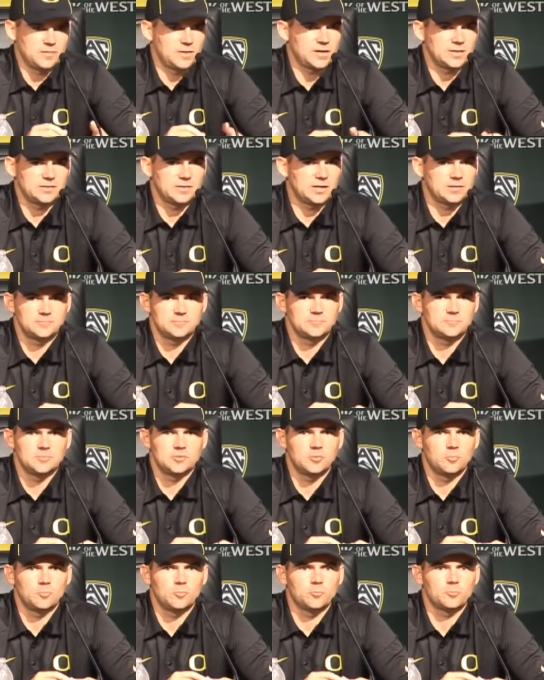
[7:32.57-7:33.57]
That
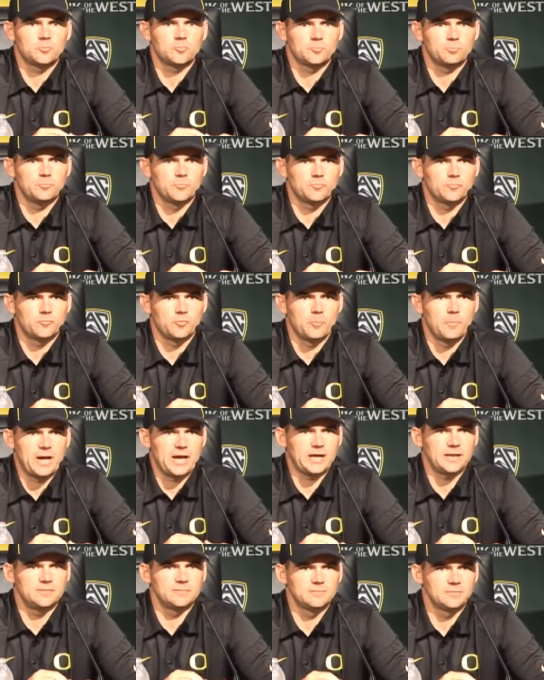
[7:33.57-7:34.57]
you know will
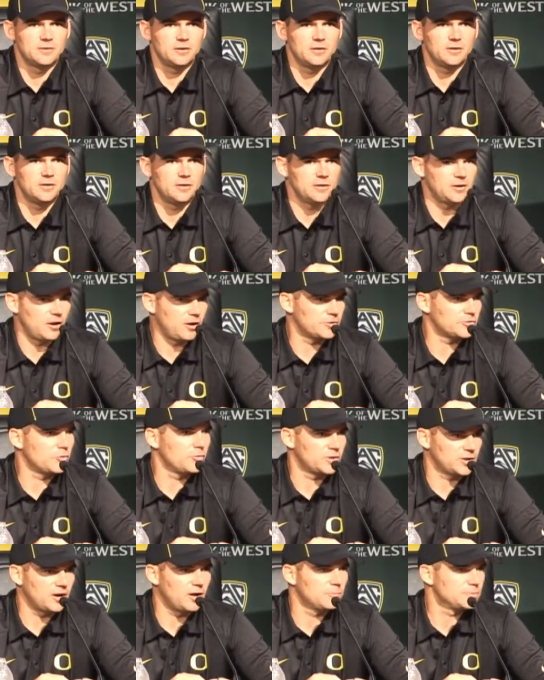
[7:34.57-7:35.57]
remain an
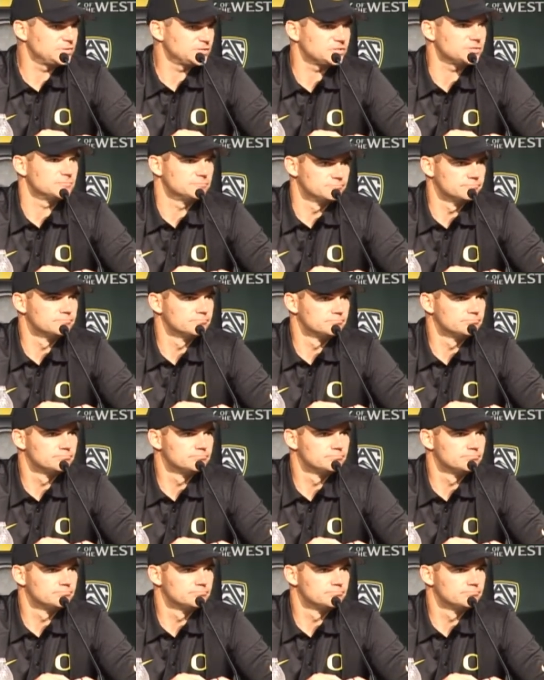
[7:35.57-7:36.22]
ongoing competition.